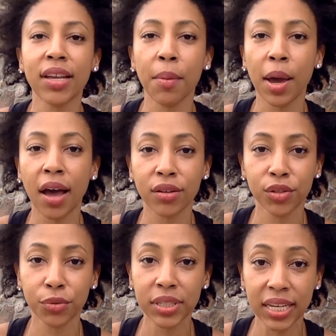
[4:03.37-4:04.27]
time I got
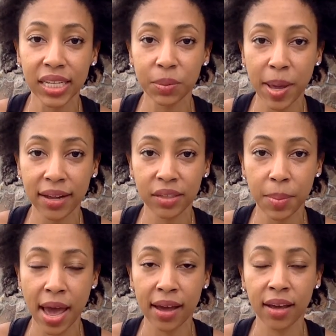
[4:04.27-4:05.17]
two tickets back to
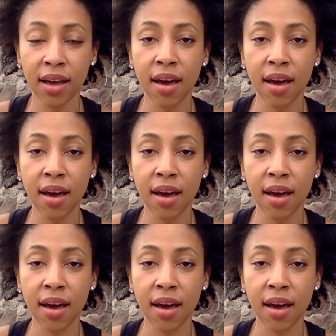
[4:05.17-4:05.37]
back.